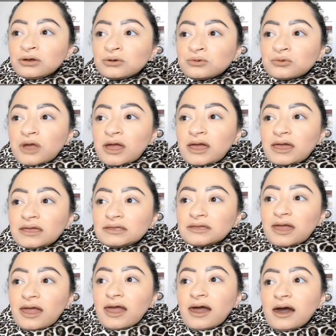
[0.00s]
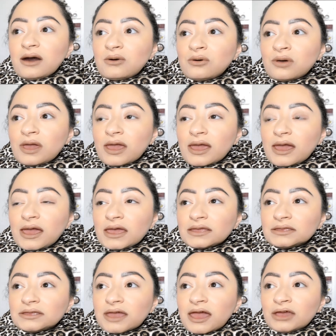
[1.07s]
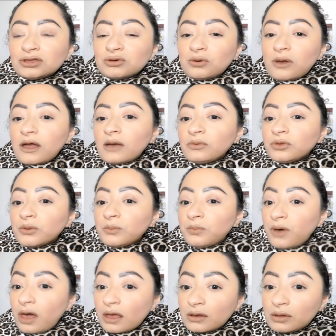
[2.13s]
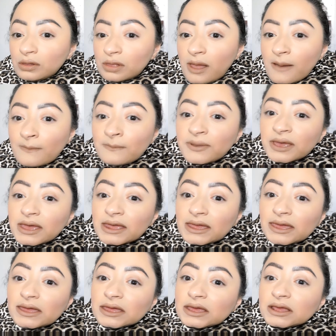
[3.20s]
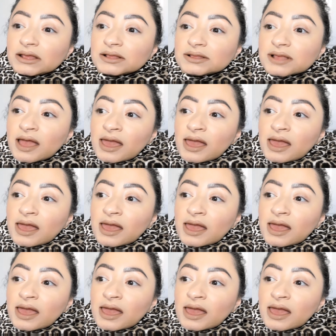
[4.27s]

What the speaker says: ran out and I don't have the bottle, but it is